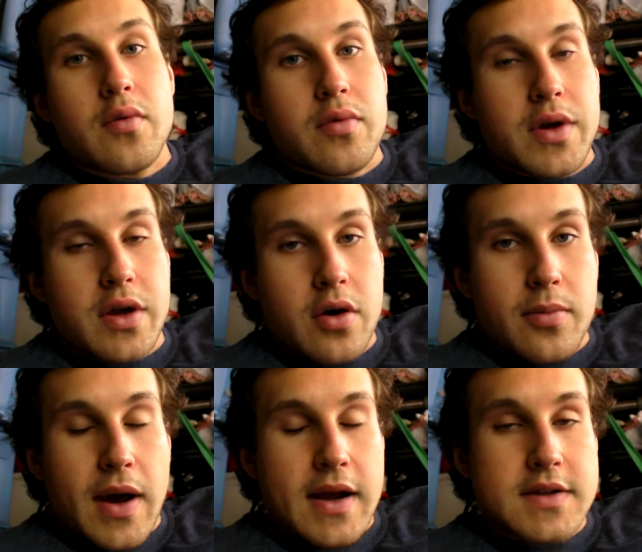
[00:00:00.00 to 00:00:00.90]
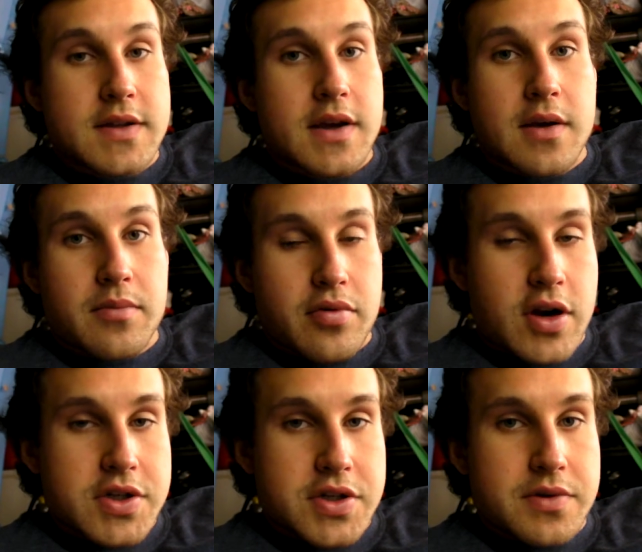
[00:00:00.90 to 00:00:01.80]
we go back to the
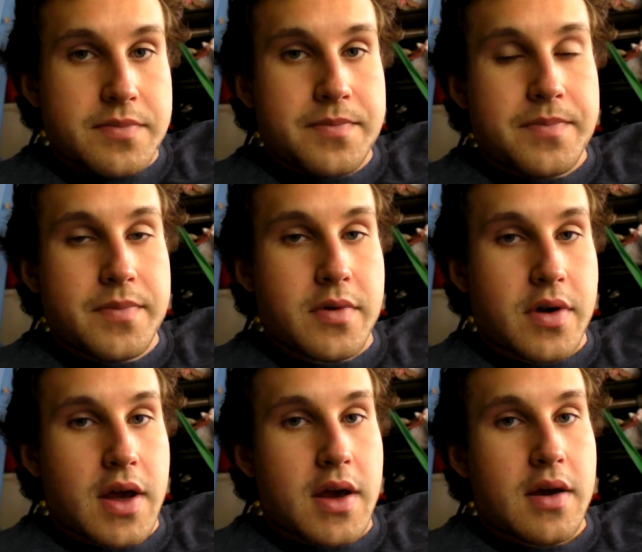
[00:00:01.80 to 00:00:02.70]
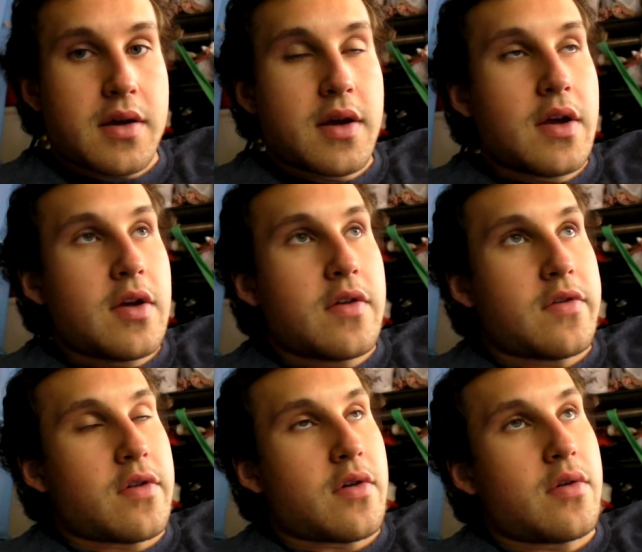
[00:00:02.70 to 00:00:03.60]
compression okay
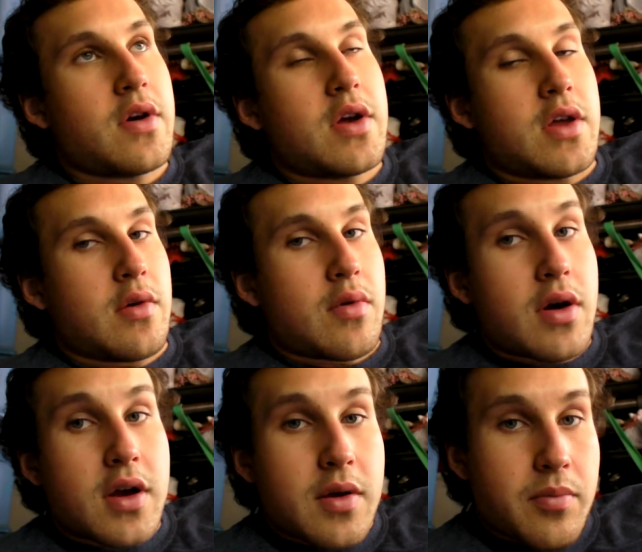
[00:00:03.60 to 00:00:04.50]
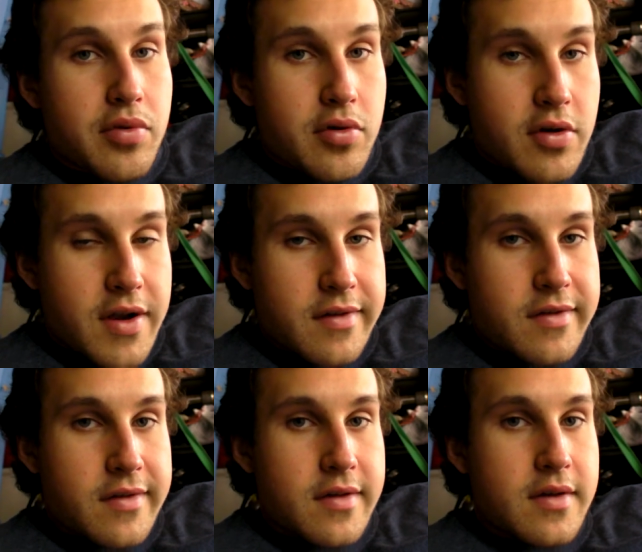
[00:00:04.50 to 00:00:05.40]
so you want to
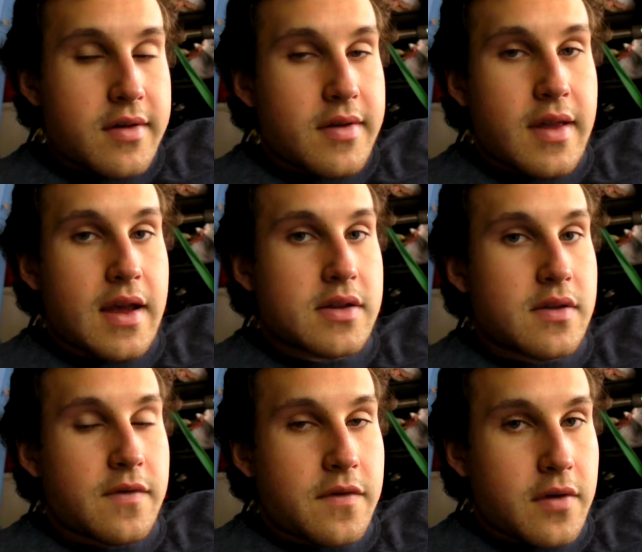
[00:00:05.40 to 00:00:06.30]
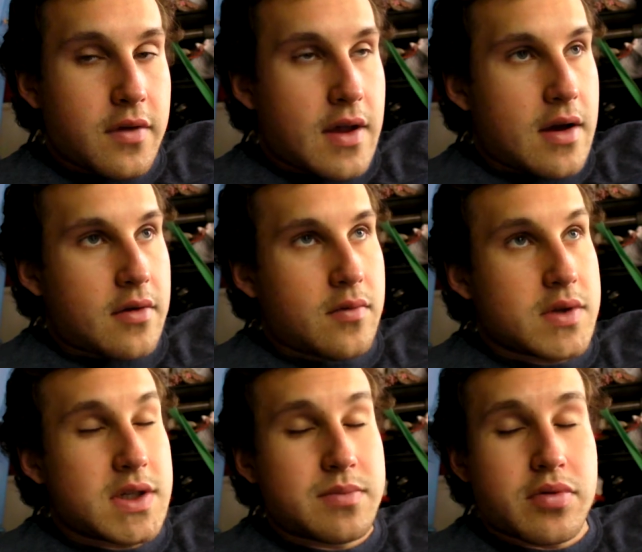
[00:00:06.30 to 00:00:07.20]
compress that foot down
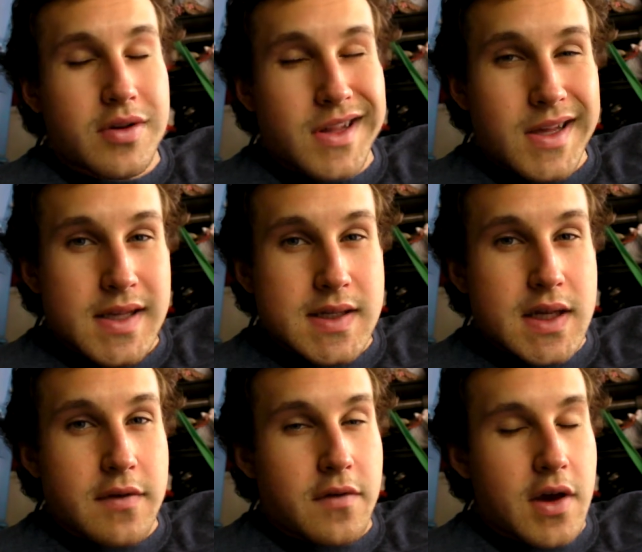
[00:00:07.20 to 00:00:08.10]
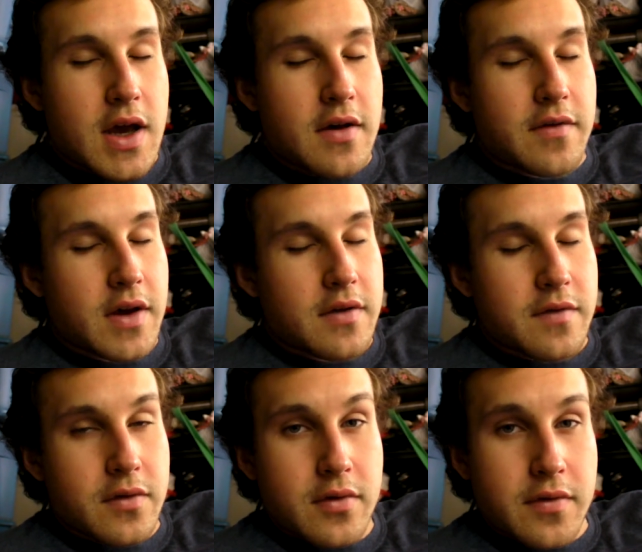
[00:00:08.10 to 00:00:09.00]
which is pretty easy if you have like
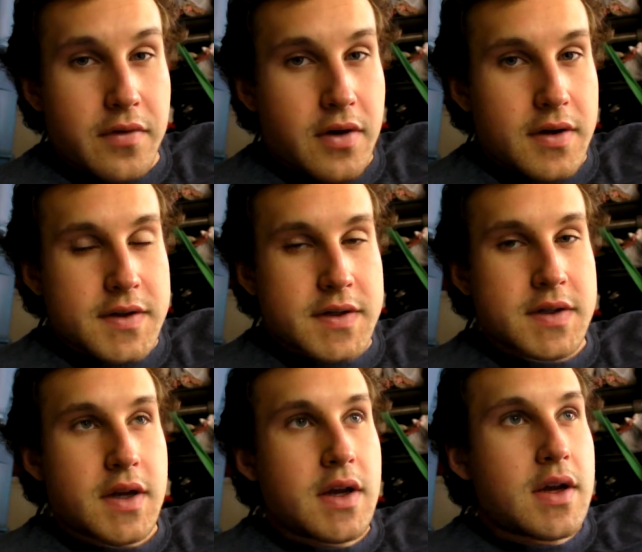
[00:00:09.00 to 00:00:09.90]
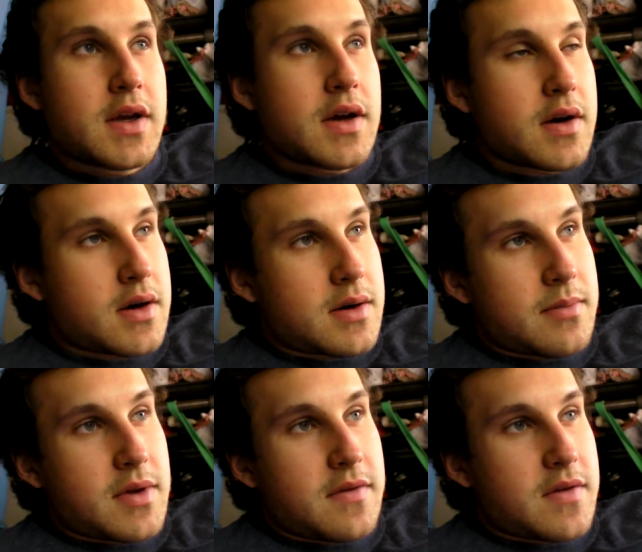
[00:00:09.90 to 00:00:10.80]
voodoo floss
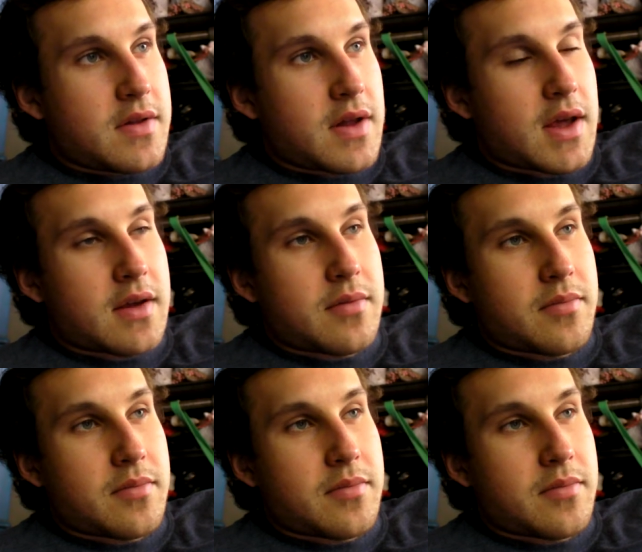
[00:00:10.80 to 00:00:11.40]
um, even like